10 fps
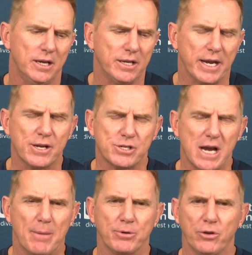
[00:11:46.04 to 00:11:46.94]
in case
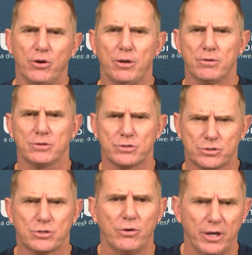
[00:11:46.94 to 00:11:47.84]
the opportunity
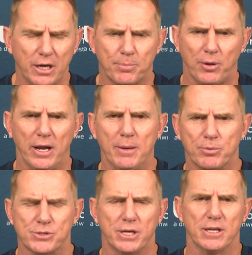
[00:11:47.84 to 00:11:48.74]
to play
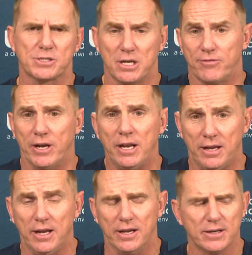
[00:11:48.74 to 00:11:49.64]
presented itself. And it
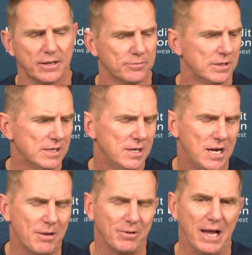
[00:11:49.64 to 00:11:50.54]
did, and
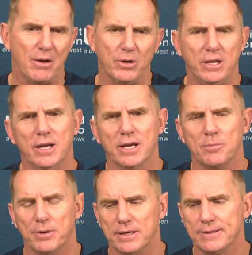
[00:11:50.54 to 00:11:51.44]
I'm glad we
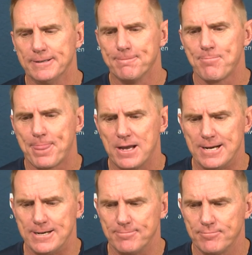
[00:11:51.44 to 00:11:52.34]
did. But
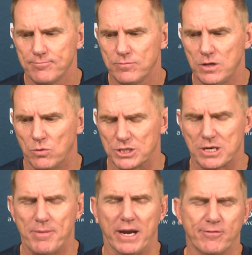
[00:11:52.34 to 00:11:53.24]
you know, once
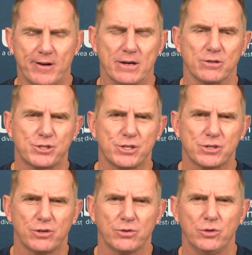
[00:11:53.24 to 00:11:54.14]
I make a final
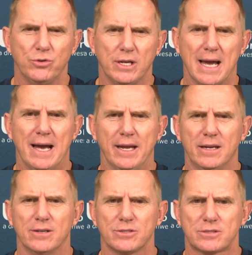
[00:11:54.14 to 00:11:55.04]
decision on who the guy
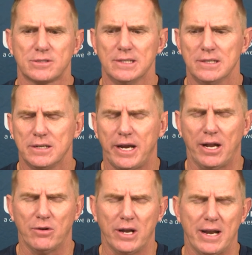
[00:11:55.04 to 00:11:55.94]
is
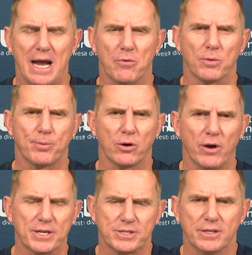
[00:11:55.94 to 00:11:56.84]
and how we're
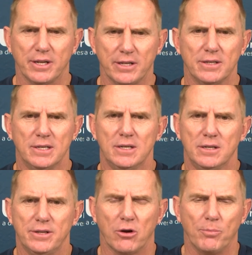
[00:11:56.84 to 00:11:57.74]
progressing, then
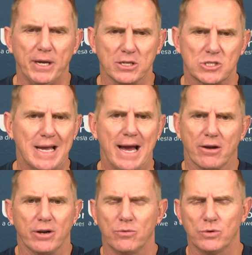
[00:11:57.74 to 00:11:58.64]
there will be a
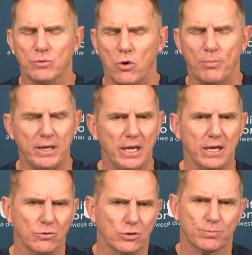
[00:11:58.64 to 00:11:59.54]
stagger. It won't be
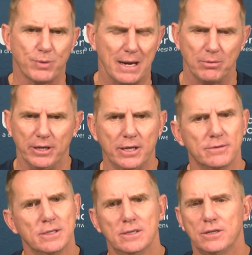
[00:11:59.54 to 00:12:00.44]
equal.
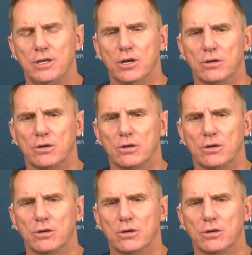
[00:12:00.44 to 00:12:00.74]
Probably, you